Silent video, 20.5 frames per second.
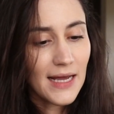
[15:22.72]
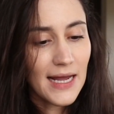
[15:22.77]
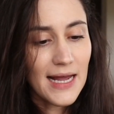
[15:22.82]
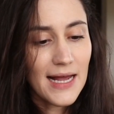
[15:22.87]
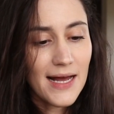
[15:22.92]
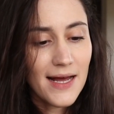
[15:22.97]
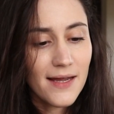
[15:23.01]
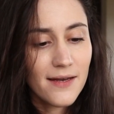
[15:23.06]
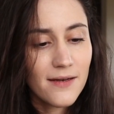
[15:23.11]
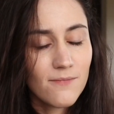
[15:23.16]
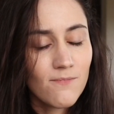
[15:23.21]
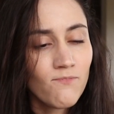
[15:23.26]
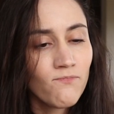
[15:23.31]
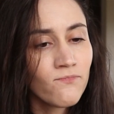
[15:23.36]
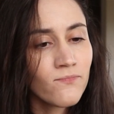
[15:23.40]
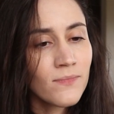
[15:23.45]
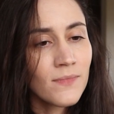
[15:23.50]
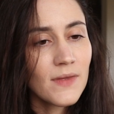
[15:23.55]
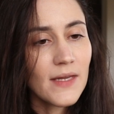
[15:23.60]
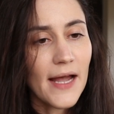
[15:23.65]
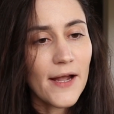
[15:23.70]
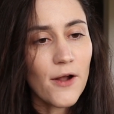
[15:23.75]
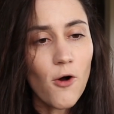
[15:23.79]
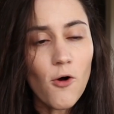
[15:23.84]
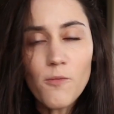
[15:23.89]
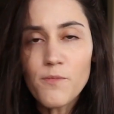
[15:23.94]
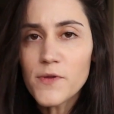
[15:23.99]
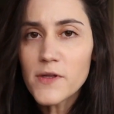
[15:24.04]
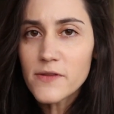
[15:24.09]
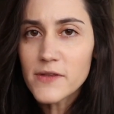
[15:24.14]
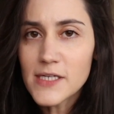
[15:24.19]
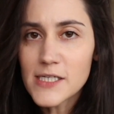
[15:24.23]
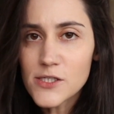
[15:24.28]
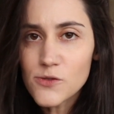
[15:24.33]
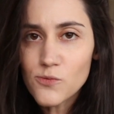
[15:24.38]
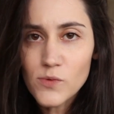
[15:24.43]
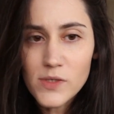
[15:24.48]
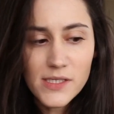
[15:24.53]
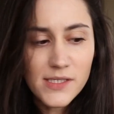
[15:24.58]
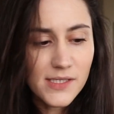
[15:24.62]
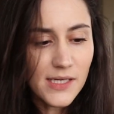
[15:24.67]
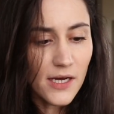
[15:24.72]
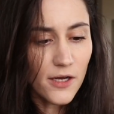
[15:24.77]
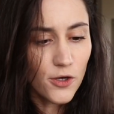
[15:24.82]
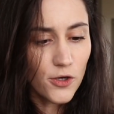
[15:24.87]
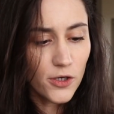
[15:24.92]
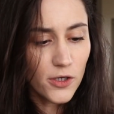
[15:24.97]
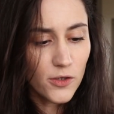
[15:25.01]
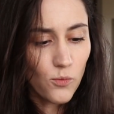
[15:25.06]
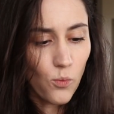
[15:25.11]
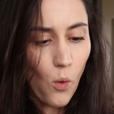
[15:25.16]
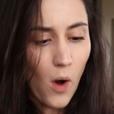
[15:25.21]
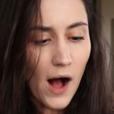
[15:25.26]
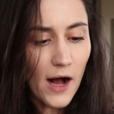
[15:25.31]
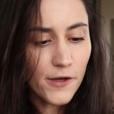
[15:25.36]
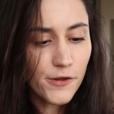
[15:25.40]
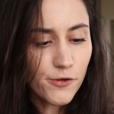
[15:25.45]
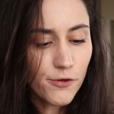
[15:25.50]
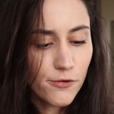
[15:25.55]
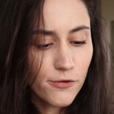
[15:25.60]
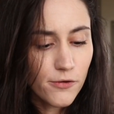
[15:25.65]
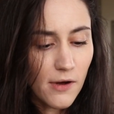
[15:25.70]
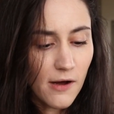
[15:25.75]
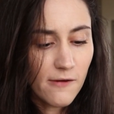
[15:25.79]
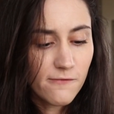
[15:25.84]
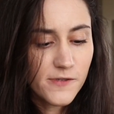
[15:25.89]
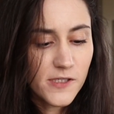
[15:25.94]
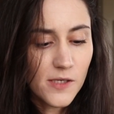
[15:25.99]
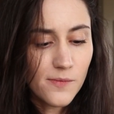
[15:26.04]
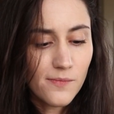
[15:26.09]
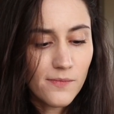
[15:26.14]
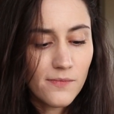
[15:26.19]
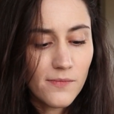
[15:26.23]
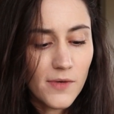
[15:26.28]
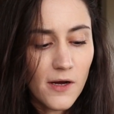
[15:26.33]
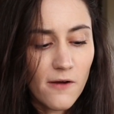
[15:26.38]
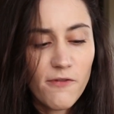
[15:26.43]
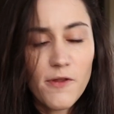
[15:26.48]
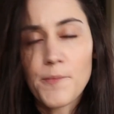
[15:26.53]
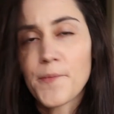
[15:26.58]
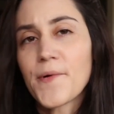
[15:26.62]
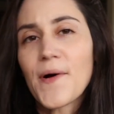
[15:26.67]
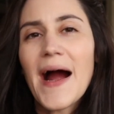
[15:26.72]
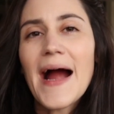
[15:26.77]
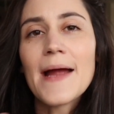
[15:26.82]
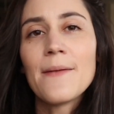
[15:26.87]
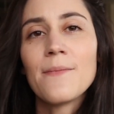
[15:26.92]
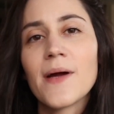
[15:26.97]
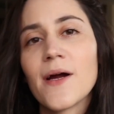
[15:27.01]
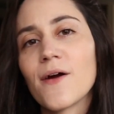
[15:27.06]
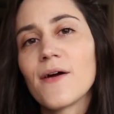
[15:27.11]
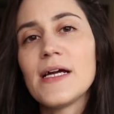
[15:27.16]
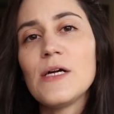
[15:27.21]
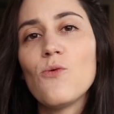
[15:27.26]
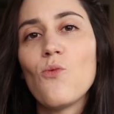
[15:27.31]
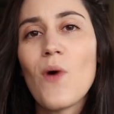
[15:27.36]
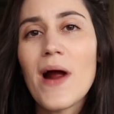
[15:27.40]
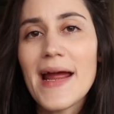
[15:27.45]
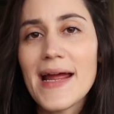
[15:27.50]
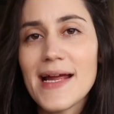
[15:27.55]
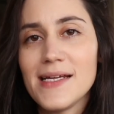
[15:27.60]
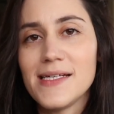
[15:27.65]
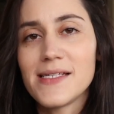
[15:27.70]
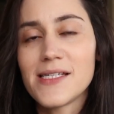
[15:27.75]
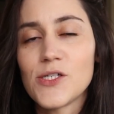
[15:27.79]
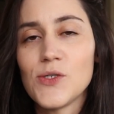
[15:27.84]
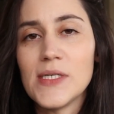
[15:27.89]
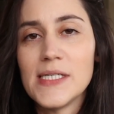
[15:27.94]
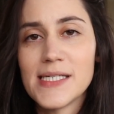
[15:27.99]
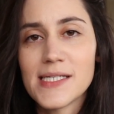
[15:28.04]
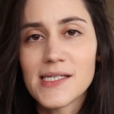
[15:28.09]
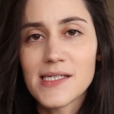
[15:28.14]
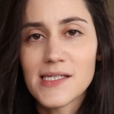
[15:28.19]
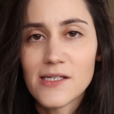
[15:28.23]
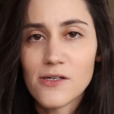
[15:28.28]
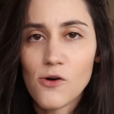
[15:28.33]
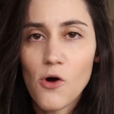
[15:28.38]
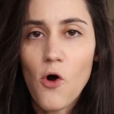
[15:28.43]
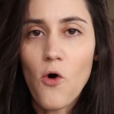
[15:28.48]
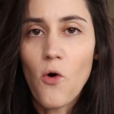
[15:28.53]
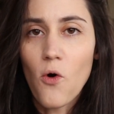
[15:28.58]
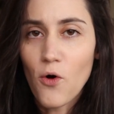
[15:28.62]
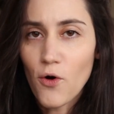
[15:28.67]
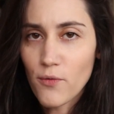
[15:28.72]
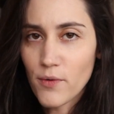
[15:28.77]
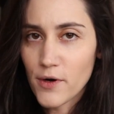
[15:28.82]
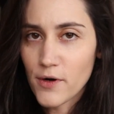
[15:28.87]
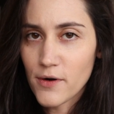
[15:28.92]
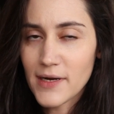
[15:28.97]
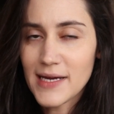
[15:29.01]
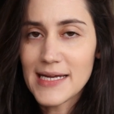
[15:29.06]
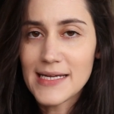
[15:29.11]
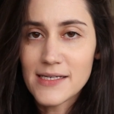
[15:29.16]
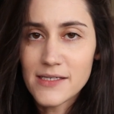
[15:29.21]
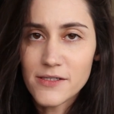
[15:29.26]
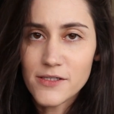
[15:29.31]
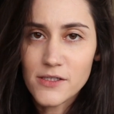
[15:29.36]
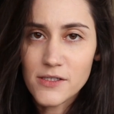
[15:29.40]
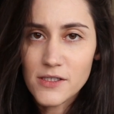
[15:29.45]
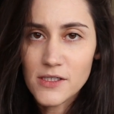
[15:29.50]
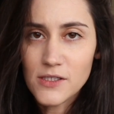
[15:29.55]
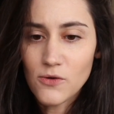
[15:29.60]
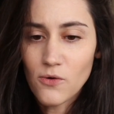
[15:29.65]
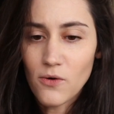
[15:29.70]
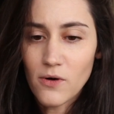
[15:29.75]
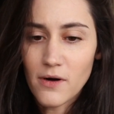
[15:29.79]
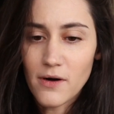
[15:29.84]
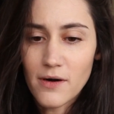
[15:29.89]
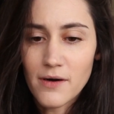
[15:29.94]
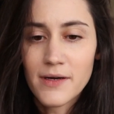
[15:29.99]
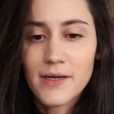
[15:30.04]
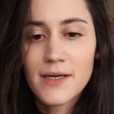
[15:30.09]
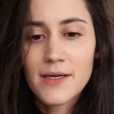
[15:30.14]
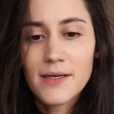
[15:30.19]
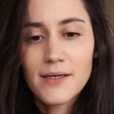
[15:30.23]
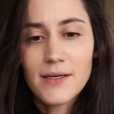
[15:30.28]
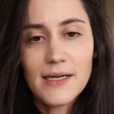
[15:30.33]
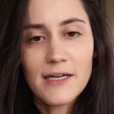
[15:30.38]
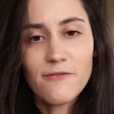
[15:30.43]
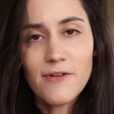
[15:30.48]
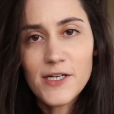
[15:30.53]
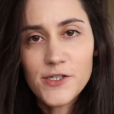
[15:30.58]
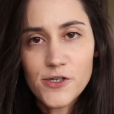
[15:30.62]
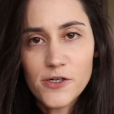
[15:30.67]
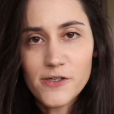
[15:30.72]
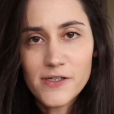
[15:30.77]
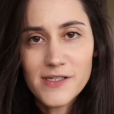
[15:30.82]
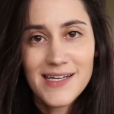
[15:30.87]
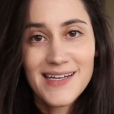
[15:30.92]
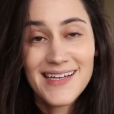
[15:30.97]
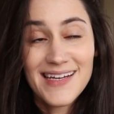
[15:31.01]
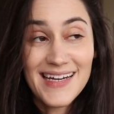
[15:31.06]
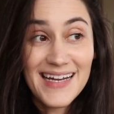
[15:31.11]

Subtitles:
And I hope that this was a good walkthrough of some of the primary ways to instill horror into your adventures.